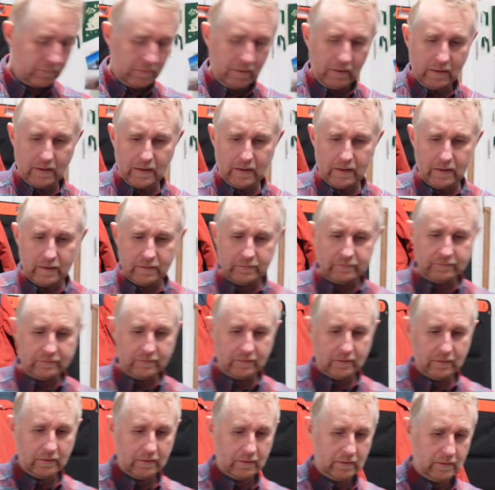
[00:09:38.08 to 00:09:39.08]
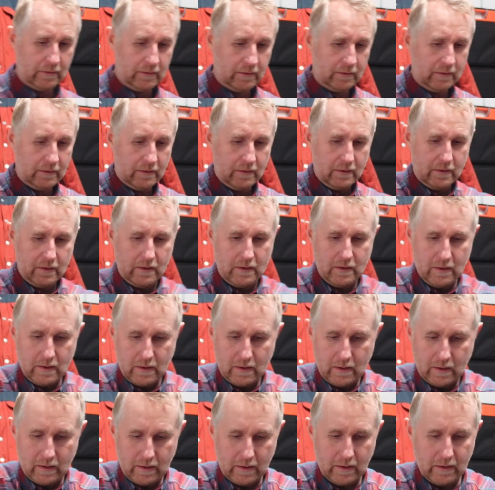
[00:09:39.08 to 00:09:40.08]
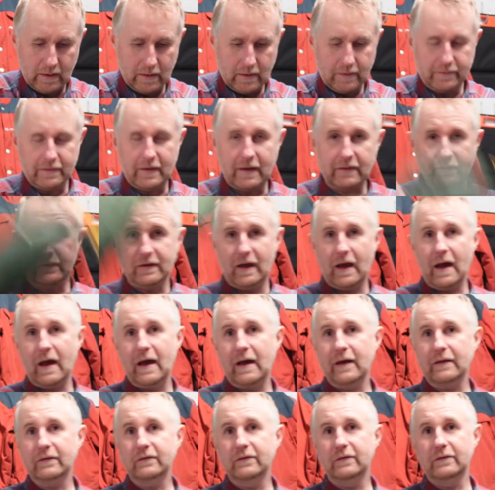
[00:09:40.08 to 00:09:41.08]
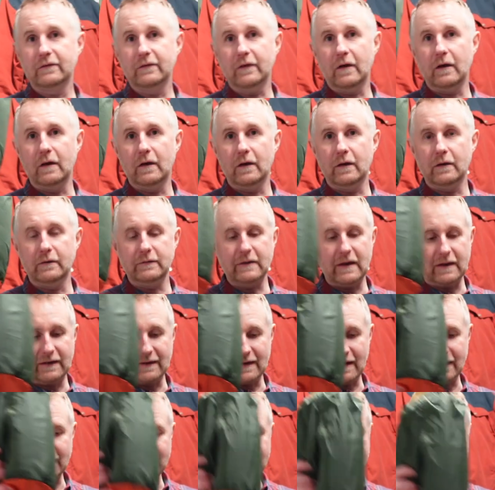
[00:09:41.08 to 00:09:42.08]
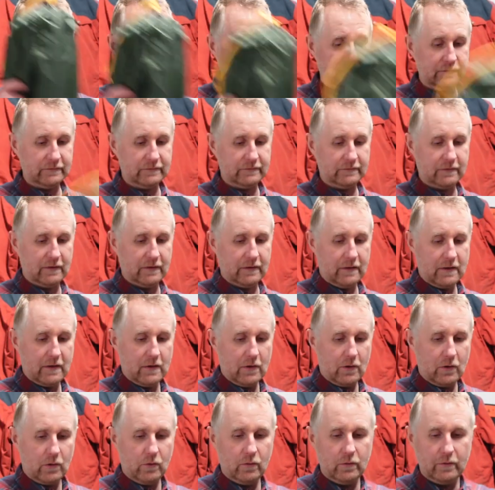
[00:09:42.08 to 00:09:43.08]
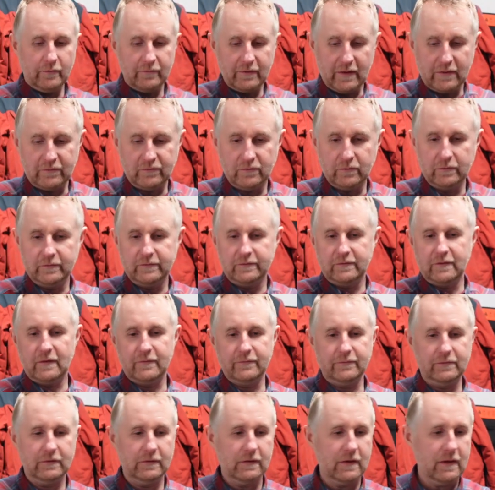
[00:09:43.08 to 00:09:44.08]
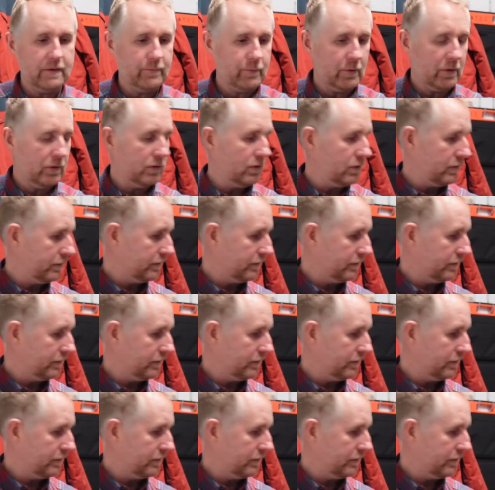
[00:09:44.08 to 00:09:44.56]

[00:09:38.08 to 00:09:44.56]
And that's hats, neck gaiters, all of that sort of stuff to keep you